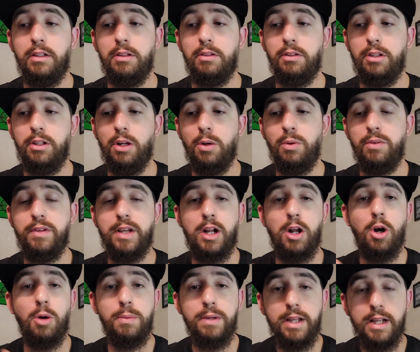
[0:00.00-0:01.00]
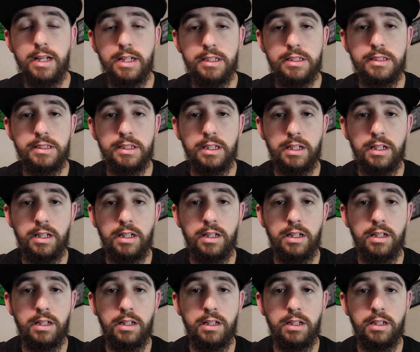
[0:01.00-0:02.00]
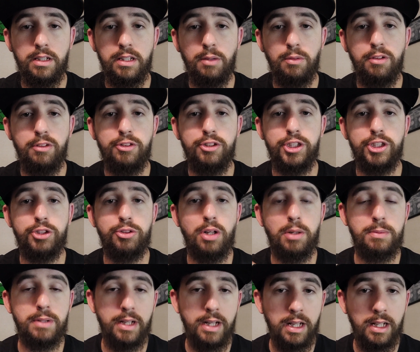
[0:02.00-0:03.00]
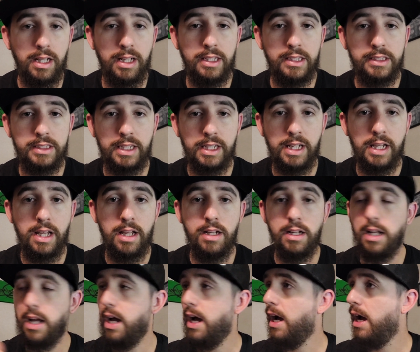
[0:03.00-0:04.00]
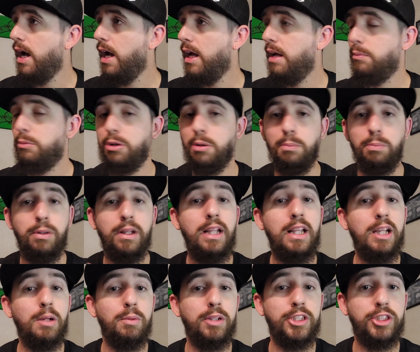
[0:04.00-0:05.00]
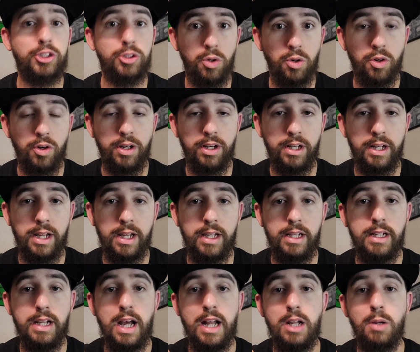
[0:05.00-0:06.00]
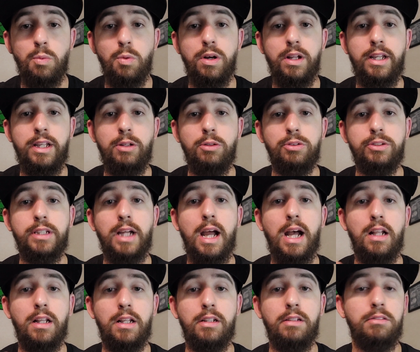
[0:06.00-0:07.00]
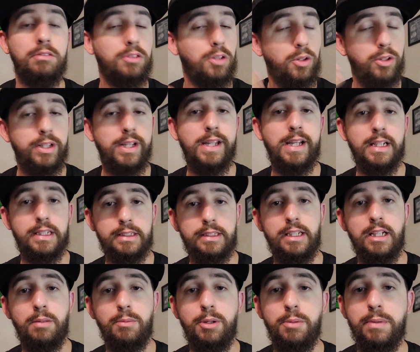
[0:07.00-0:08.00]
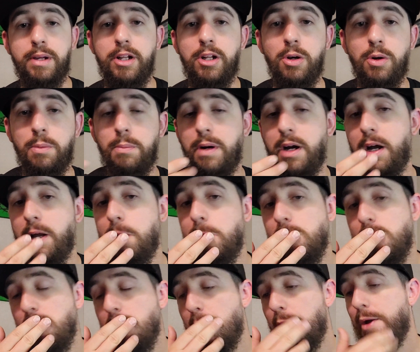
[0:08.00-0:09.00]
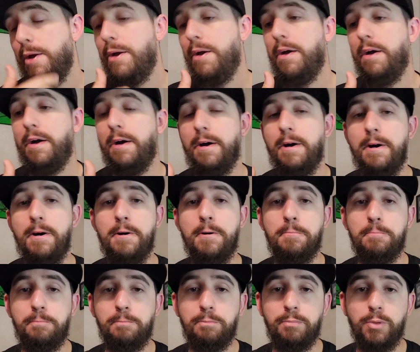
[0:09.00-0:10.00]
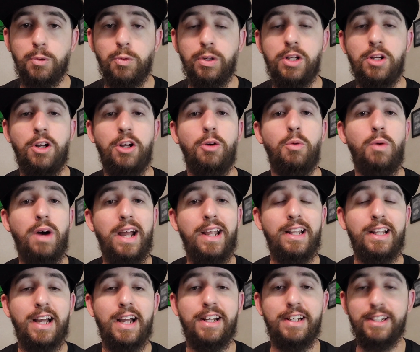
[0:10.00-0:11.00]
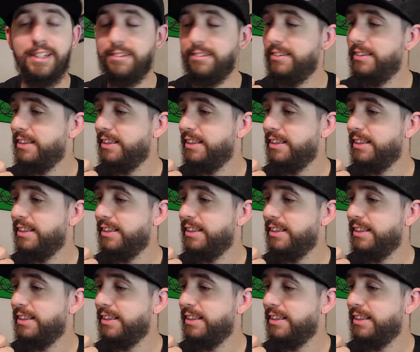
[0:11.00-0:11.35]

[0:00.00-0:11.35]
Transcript: We've got OBS that we've just dropped an LS in. I am completely restoring a 91 Eagle Talon, or DSM, you may know it by. We call it White Lightning.